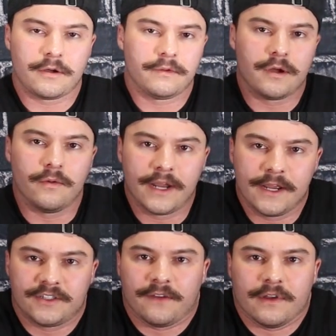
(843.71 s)
don't know what
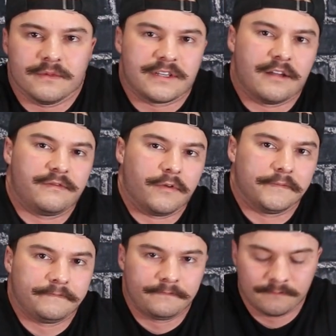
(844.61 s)
HFM stands for.
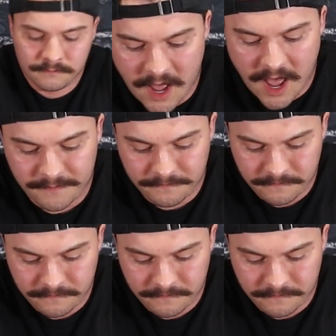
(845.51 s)
Hot?